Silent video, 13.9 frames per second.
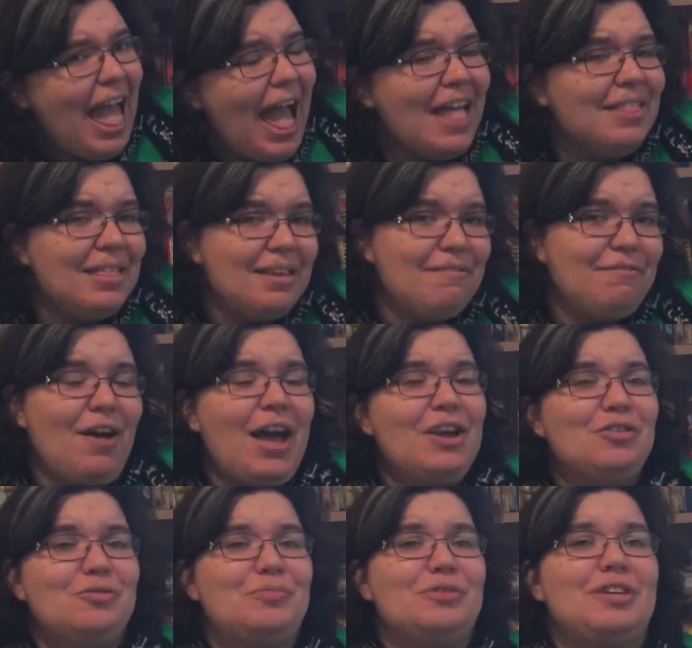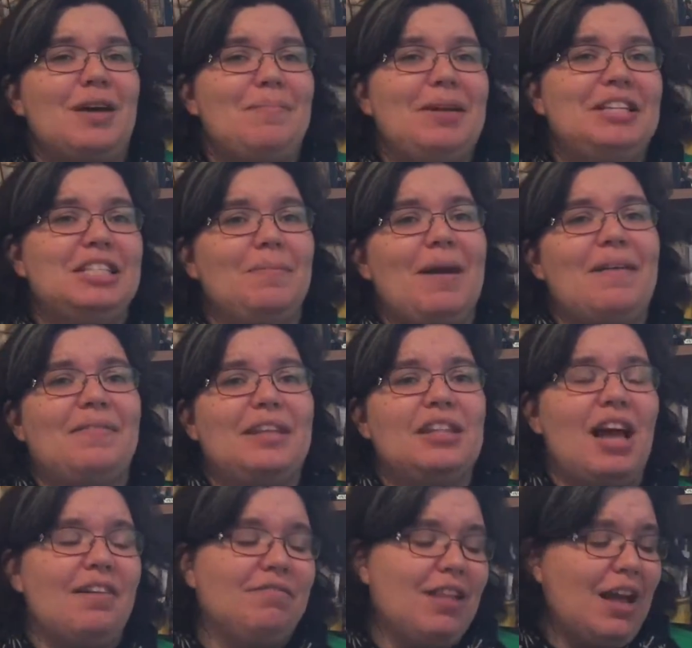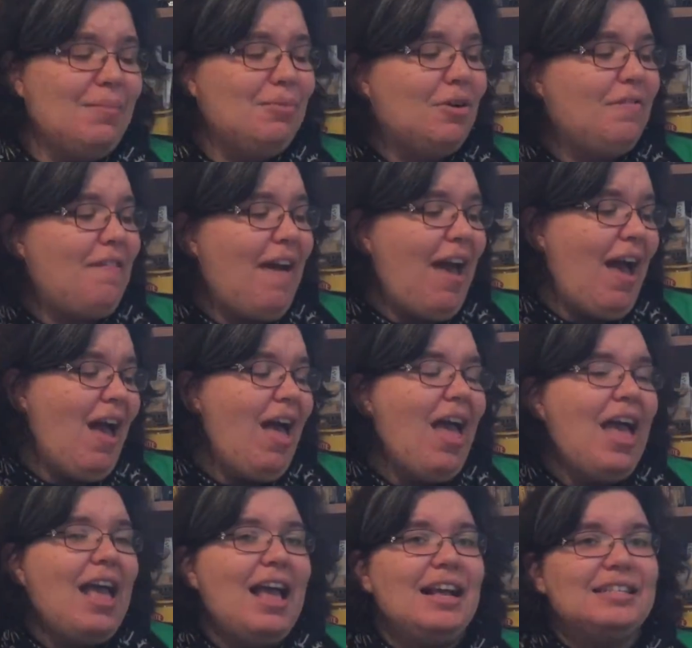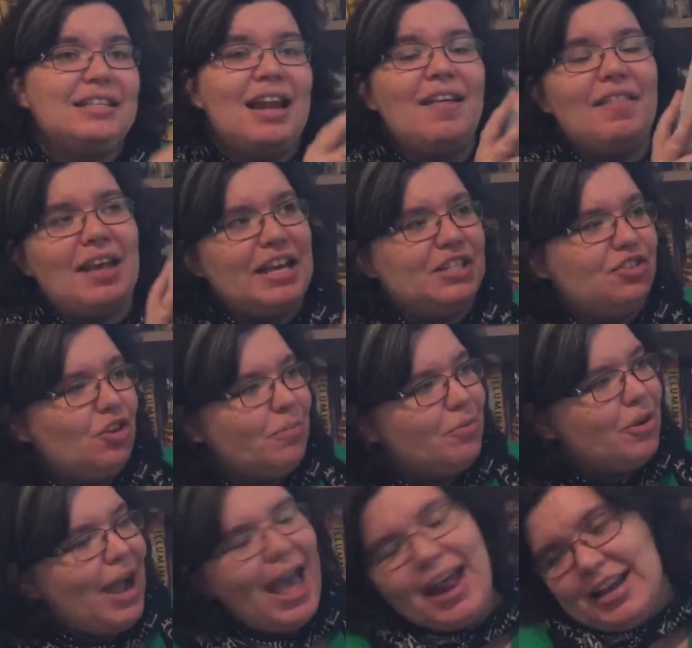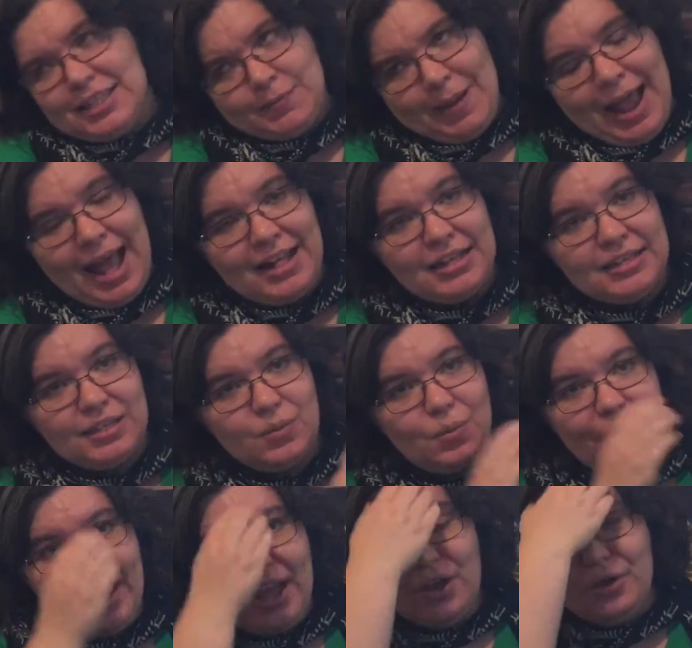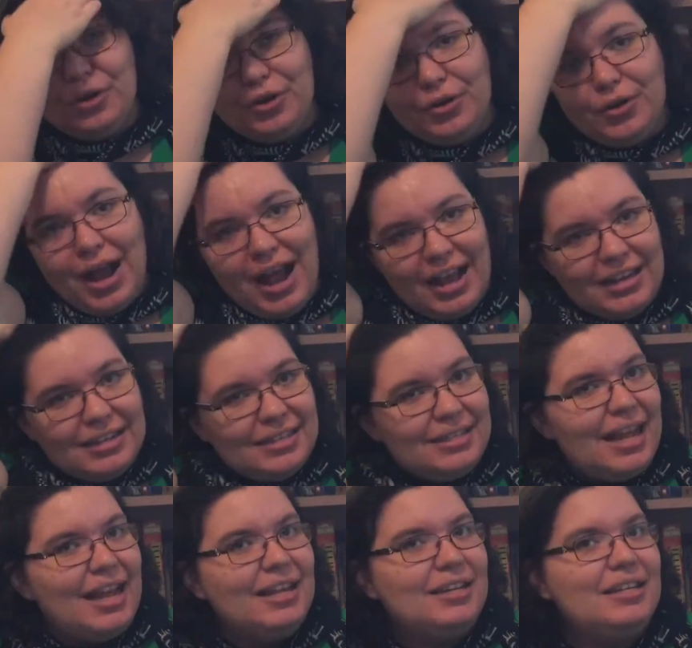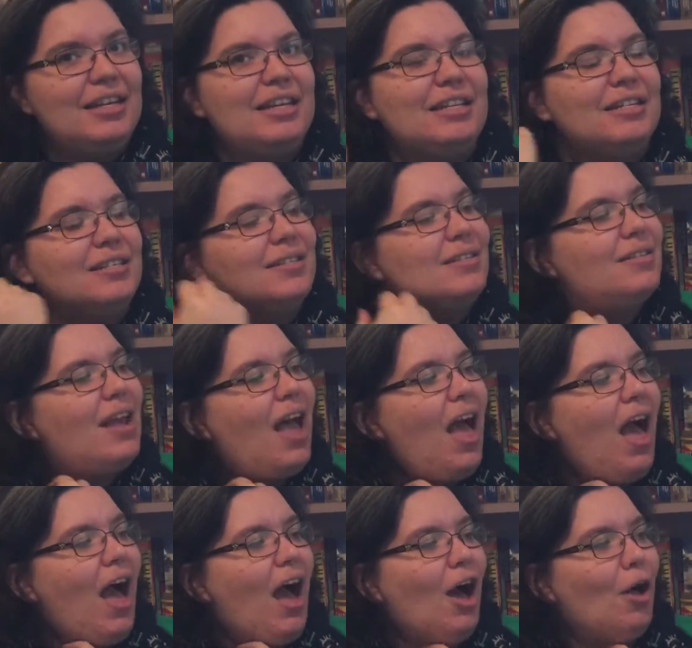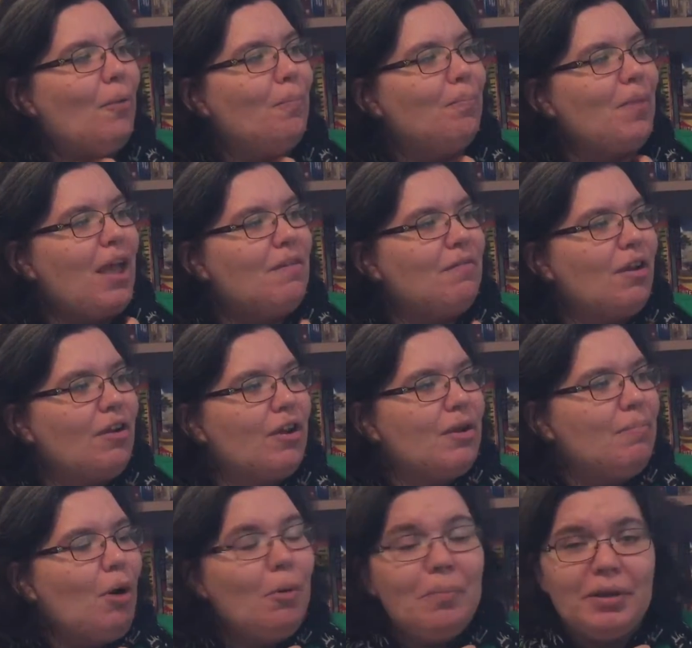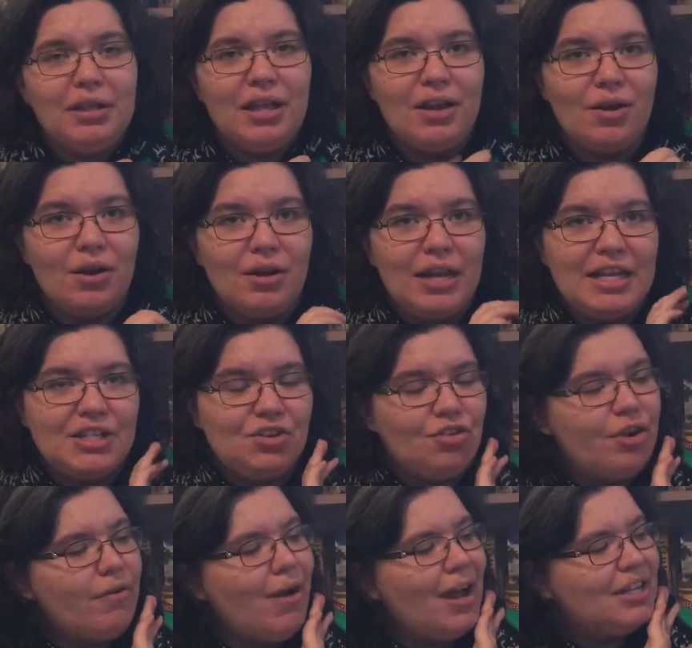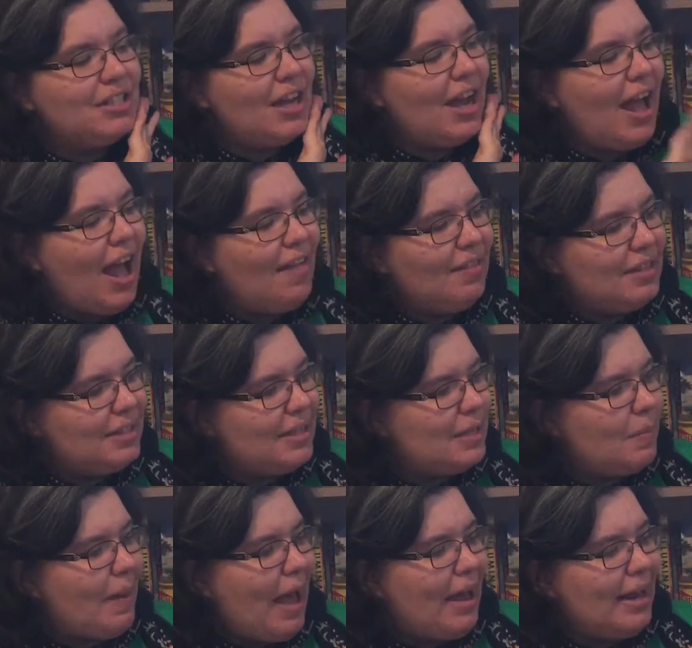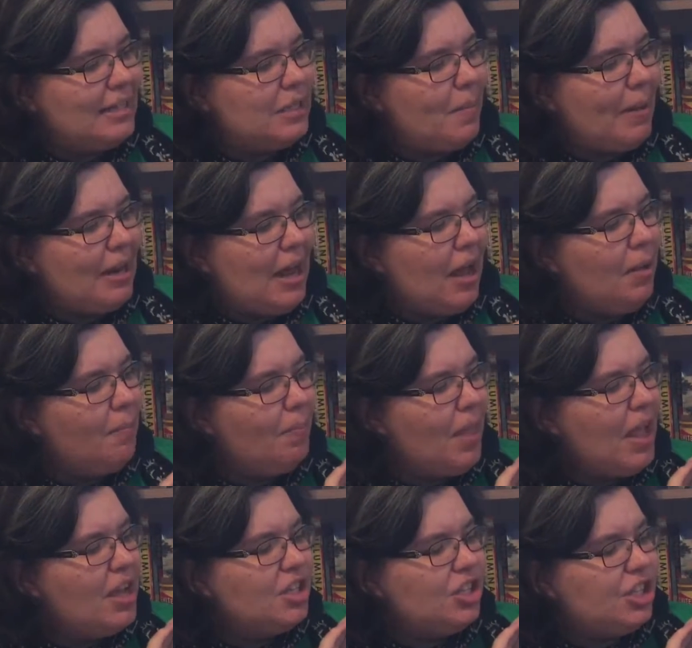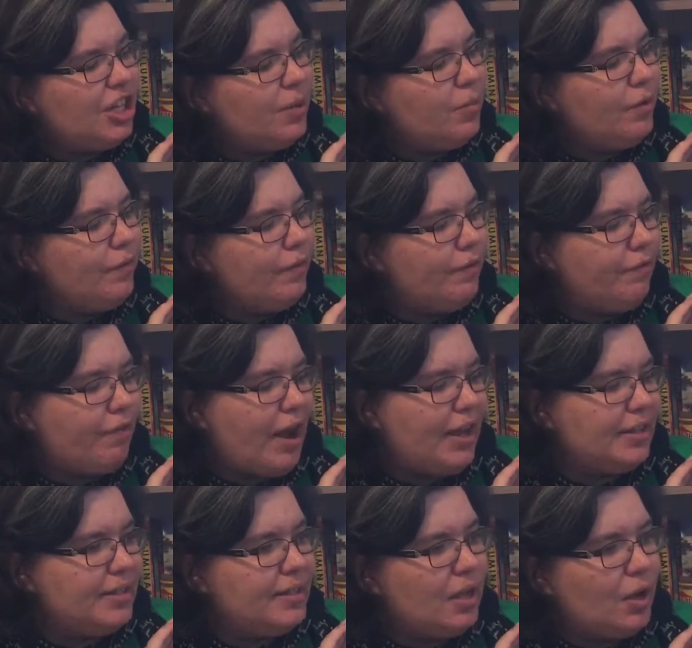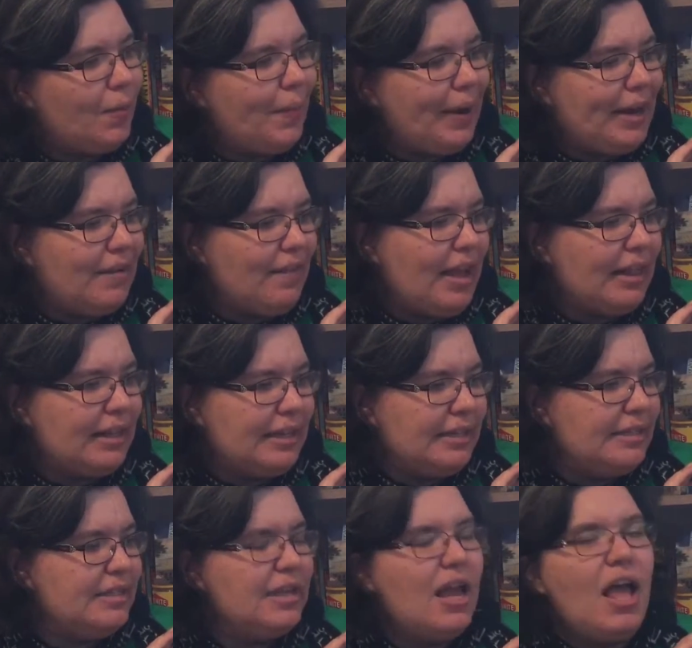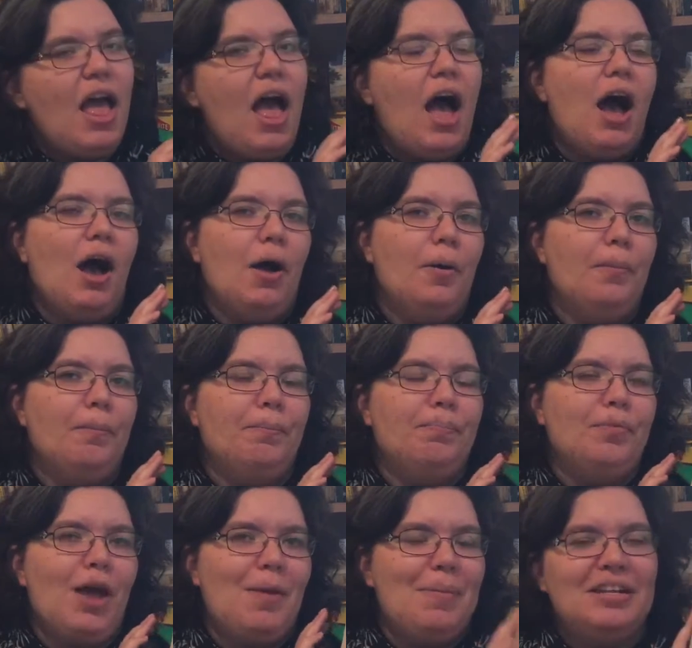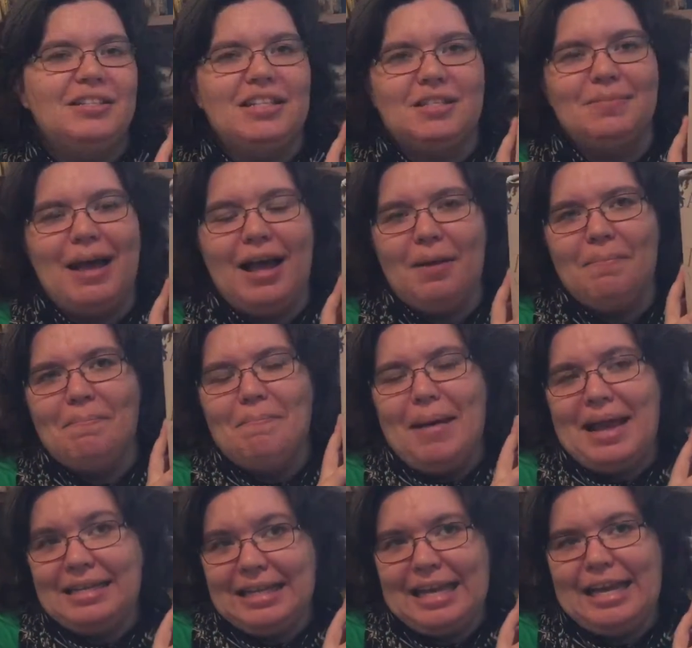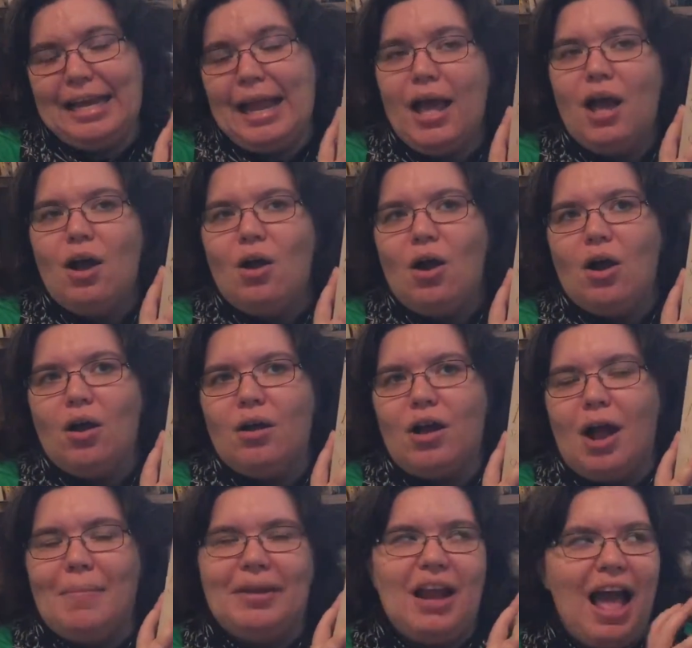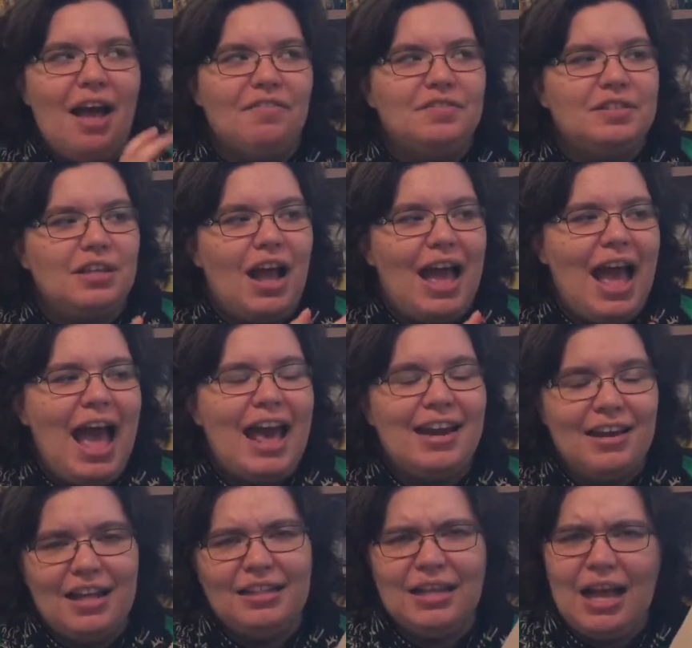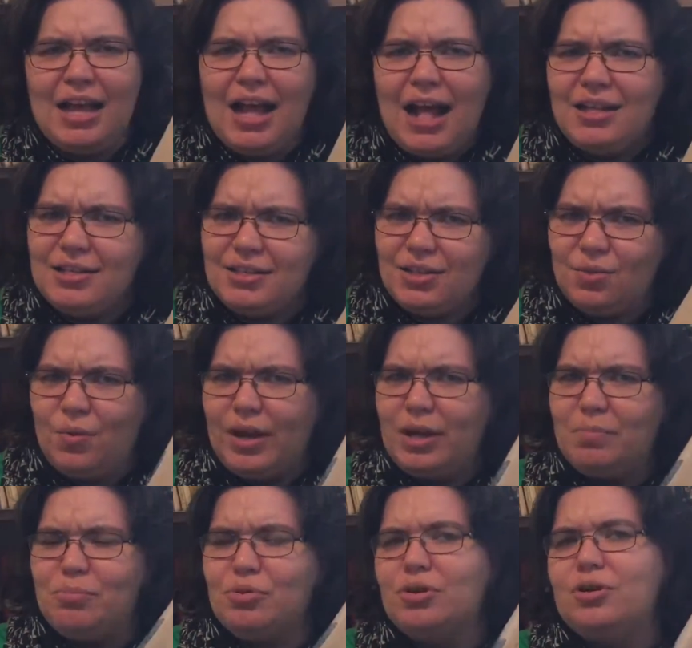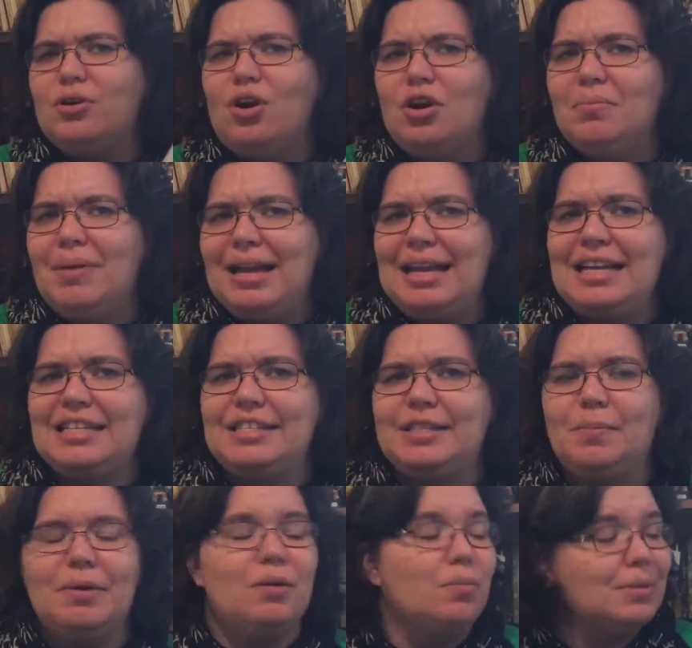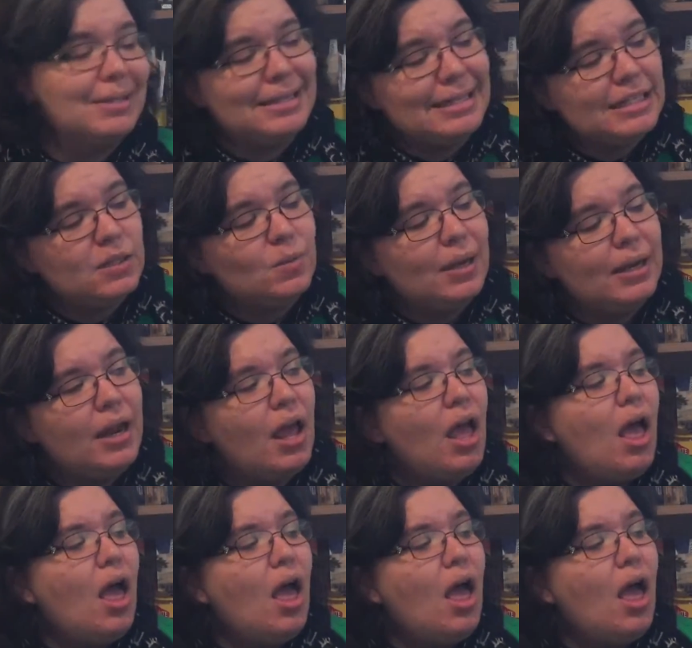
And the final book I picked up at the Lifeline Book Fair is another history book, and it's by Alison Weir, who I understand is a very popular history writer. And this is about Isabella, She-Wolf of France, Queen of England. I picked this up mainly, I mean, I had an Alison Weir book on my list, but it wasn't this one.